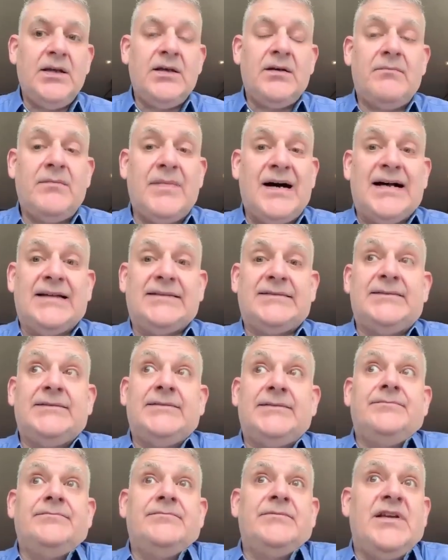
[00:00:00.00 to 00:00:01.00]

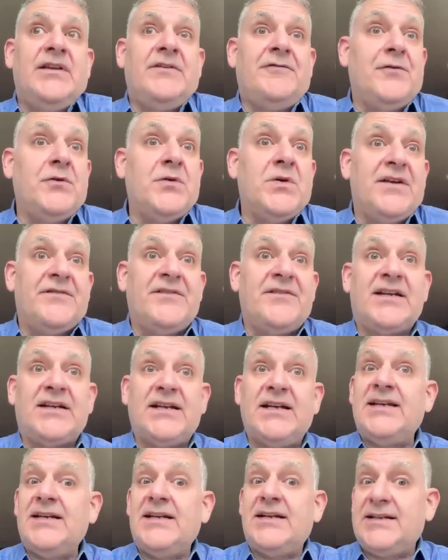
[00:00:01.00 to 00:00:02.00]
But if you have a
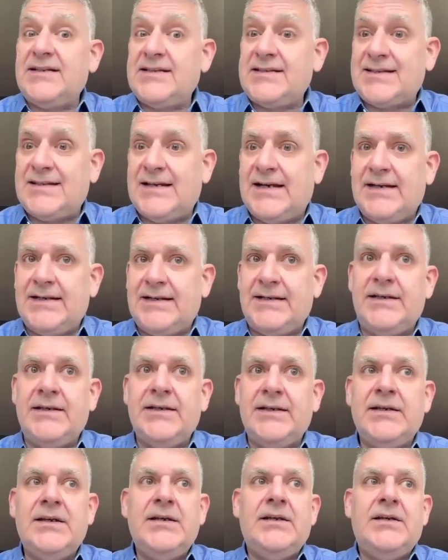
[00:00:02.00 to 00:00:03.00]
clinical study